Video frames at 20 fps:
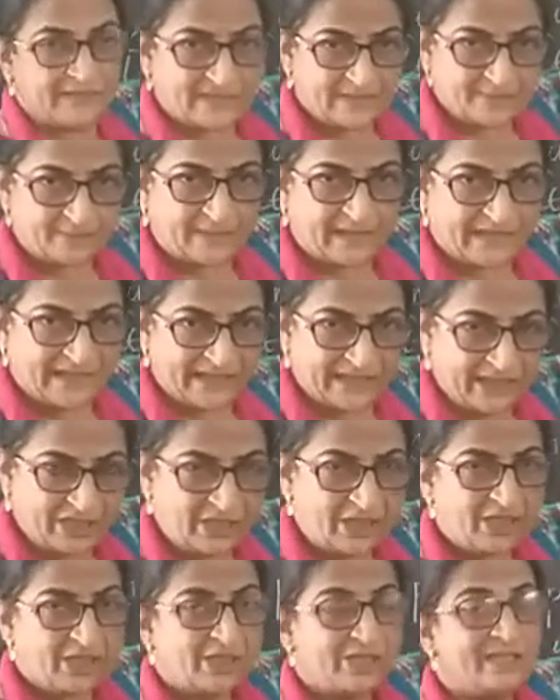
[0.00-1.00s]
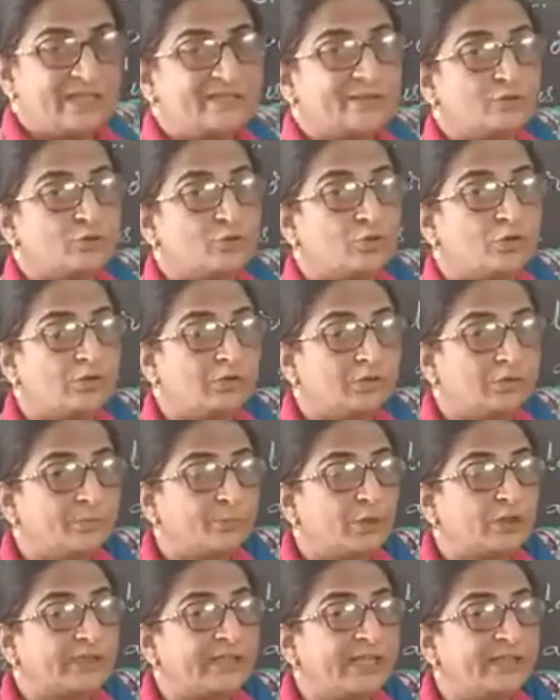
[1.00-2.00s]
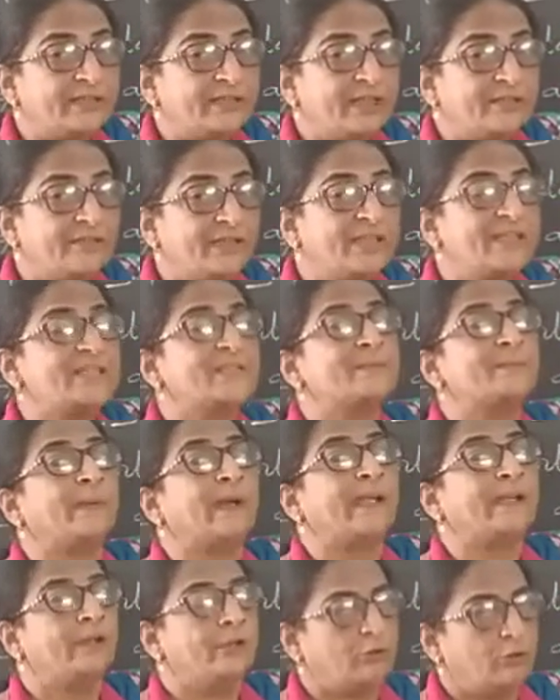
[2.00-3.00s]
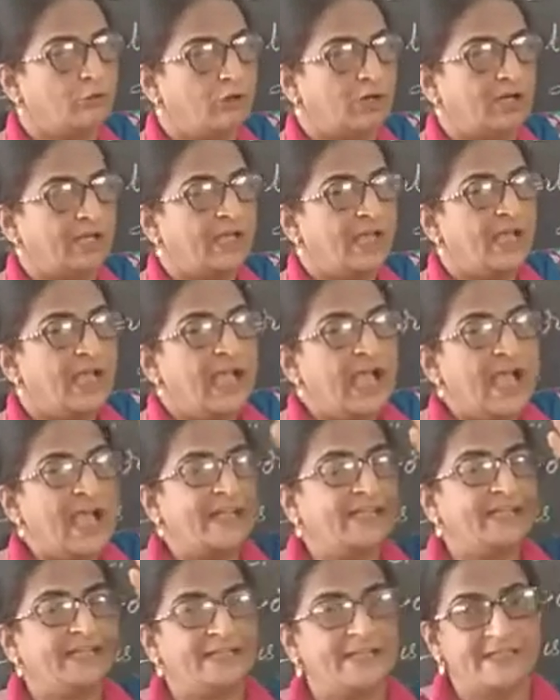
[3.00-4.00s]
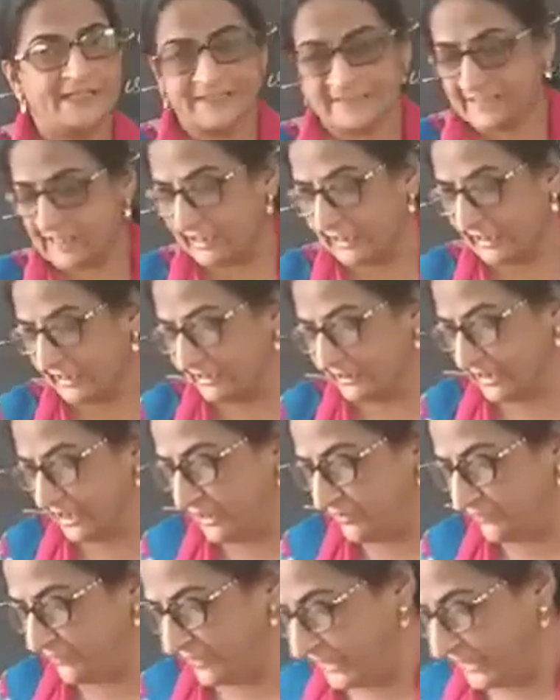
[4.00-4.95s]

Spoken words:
this spine is to protect our spinal cord, and it is connected